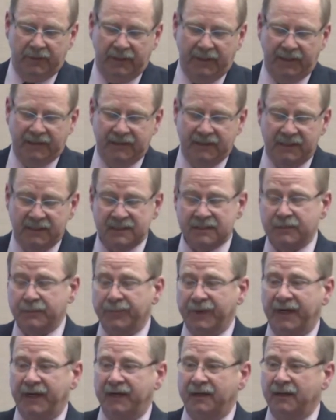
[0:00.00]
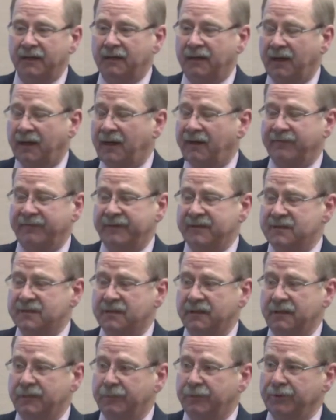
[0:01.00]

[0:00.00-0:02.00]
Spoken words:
Anticipated, obviously,